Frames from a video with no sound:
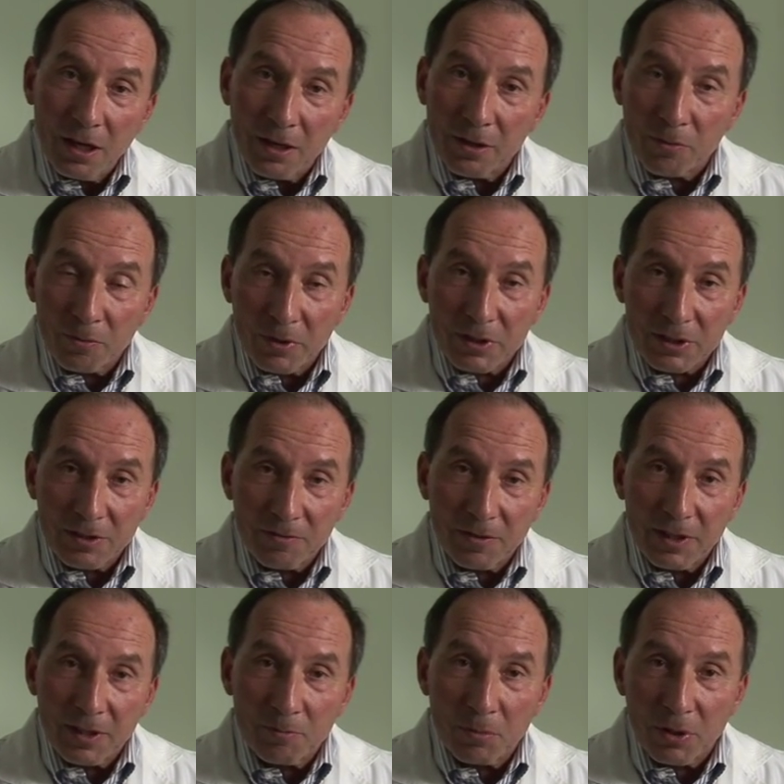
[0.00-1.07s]
The risk of
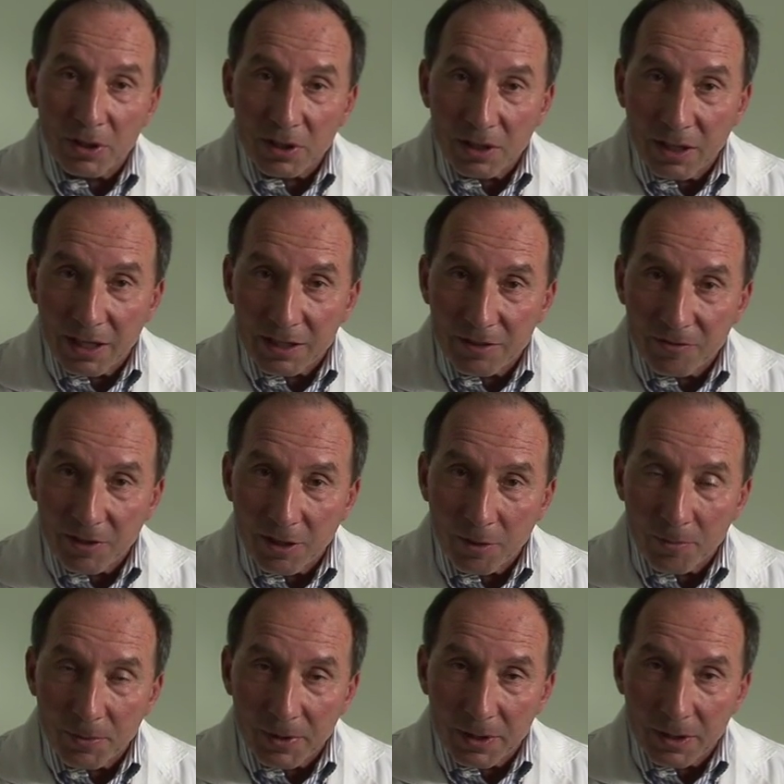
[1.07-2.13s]
a blood clot
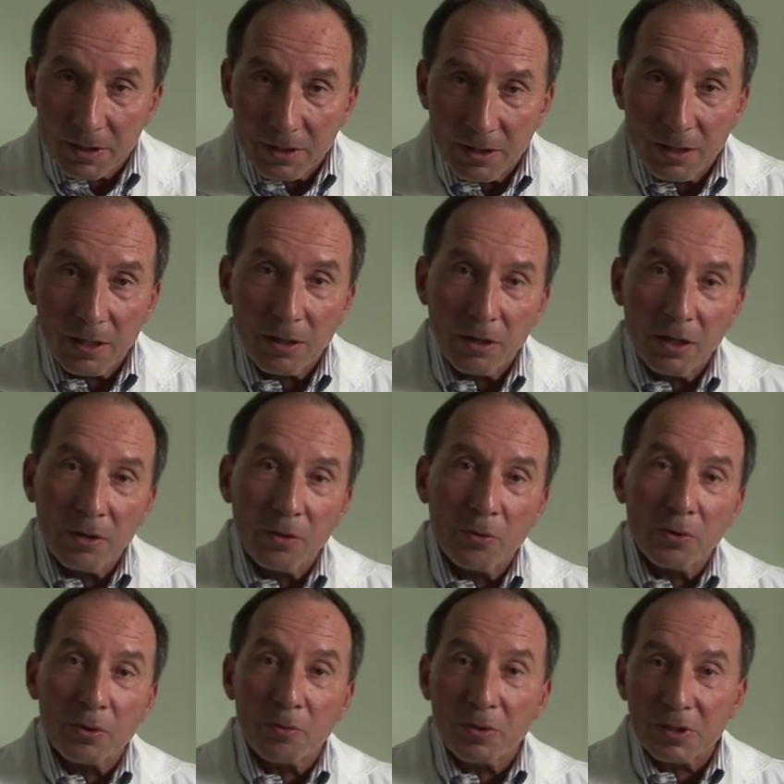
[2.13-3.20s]
developing
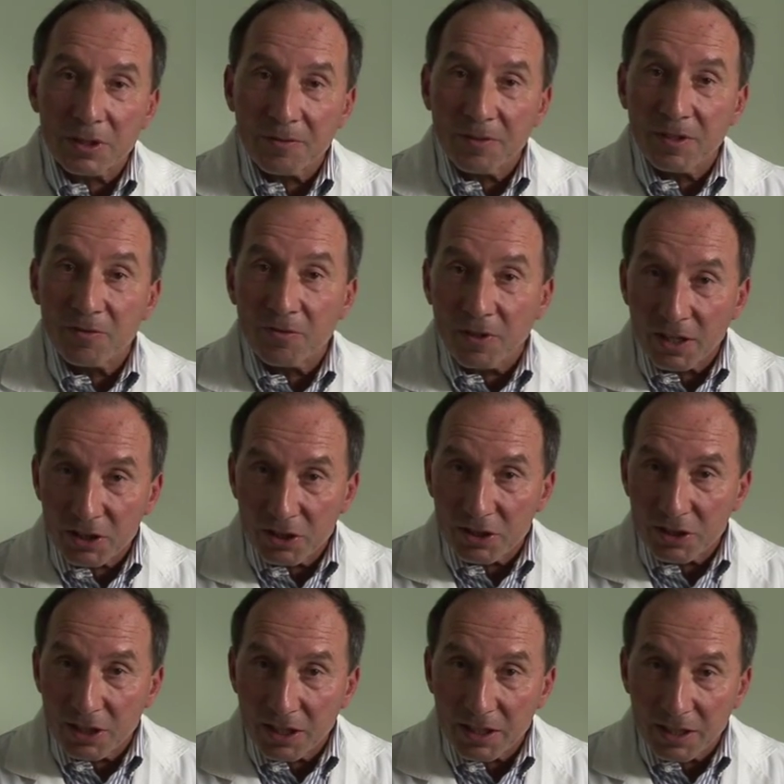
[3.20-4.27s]
or the risk of an infection
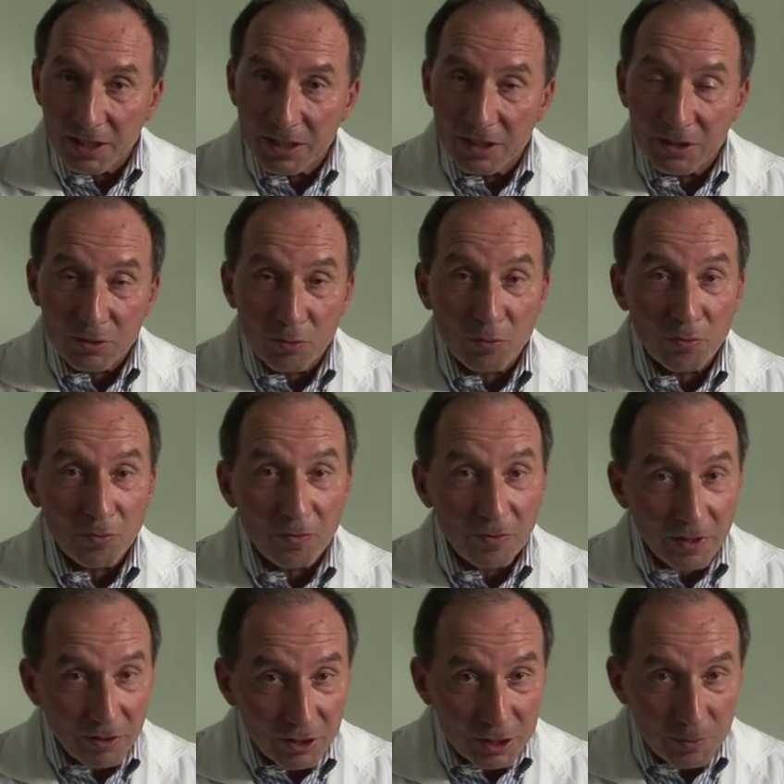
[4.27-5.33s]
setting in is
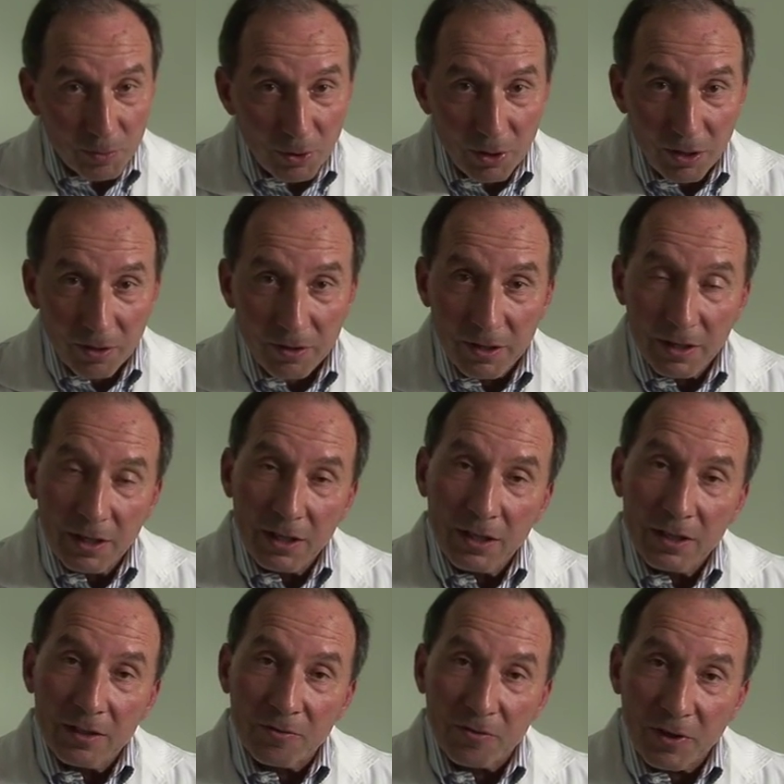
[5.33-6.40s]
very small.
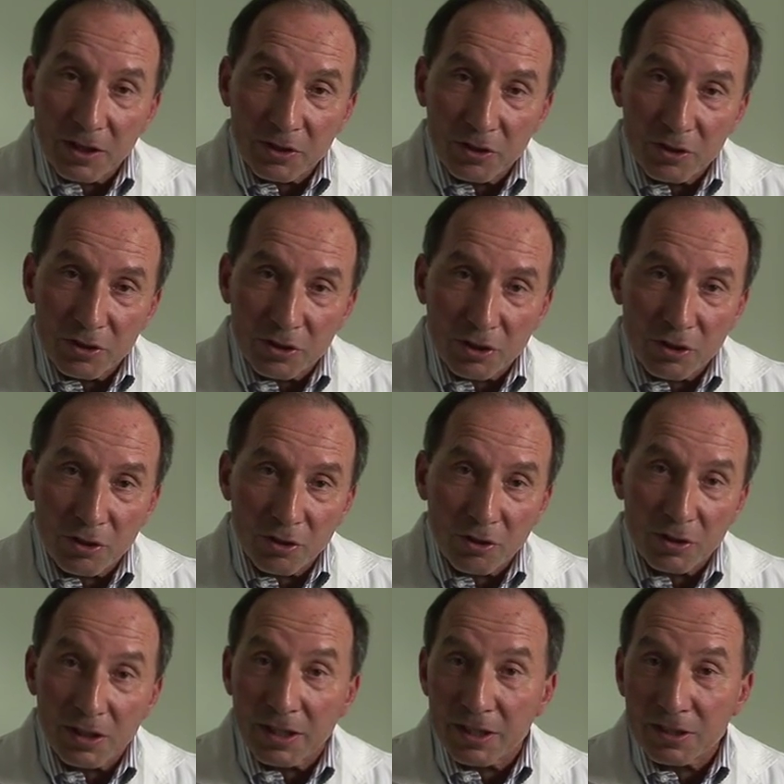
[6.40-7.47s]
Infections
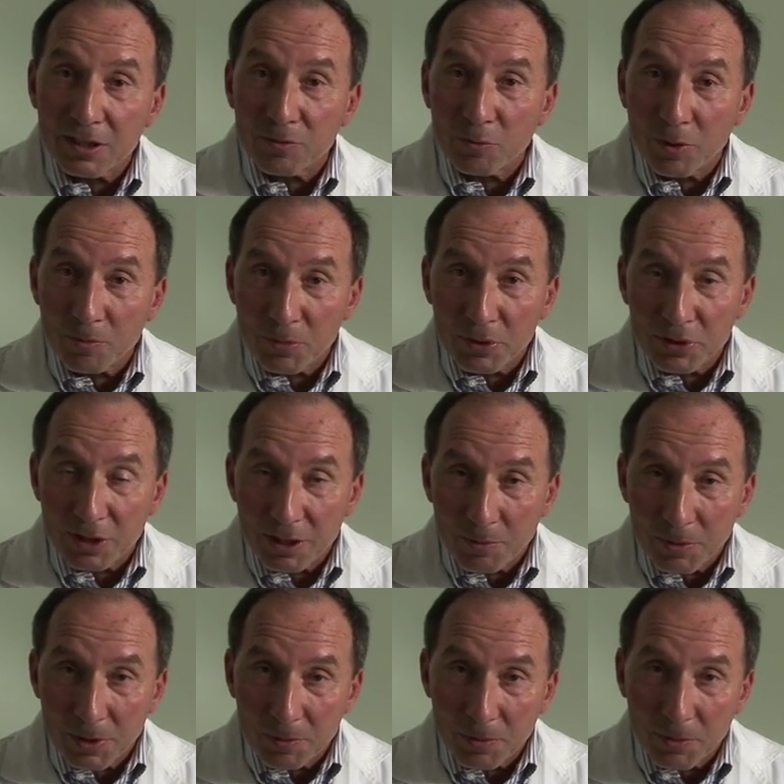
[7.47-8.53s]
occur in less than 1% of
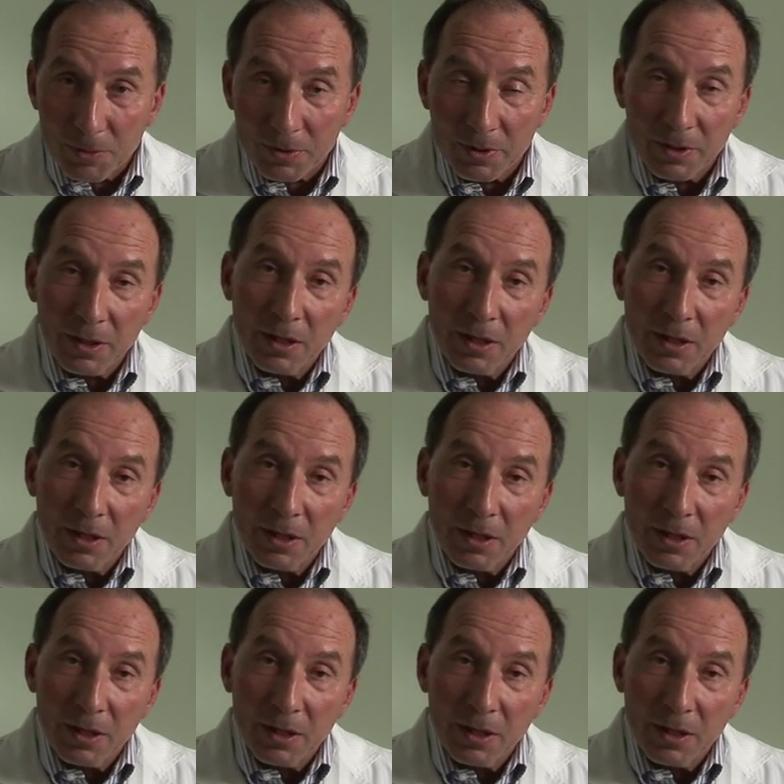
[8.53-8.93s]
people.